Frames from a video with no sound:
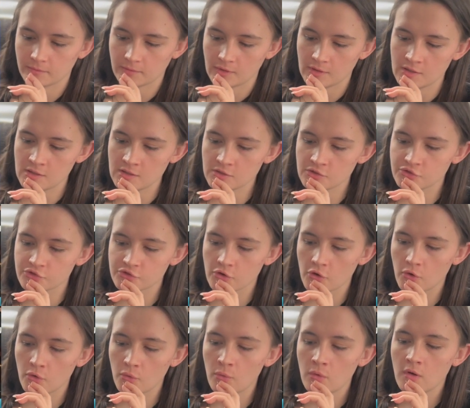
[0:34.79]
He is
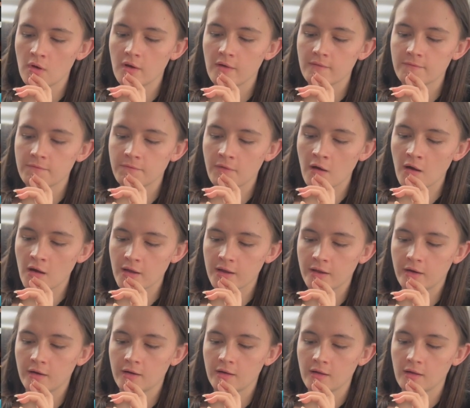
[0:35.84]
so fine.
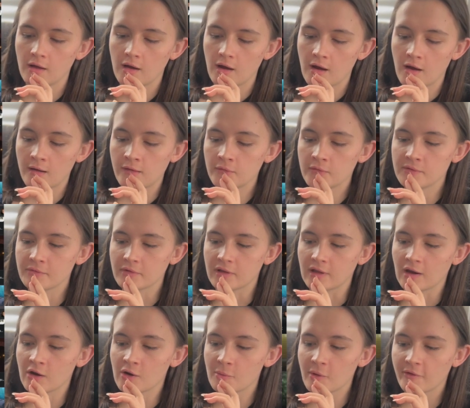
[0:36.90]
I don't even
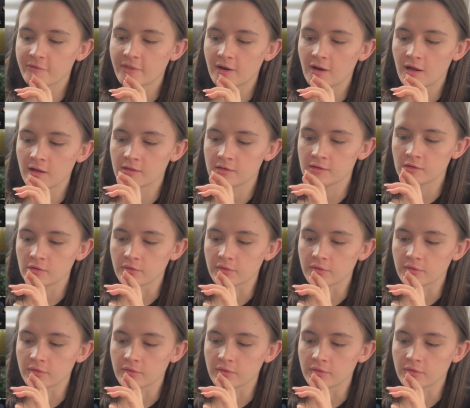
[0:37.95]
care about that ugly little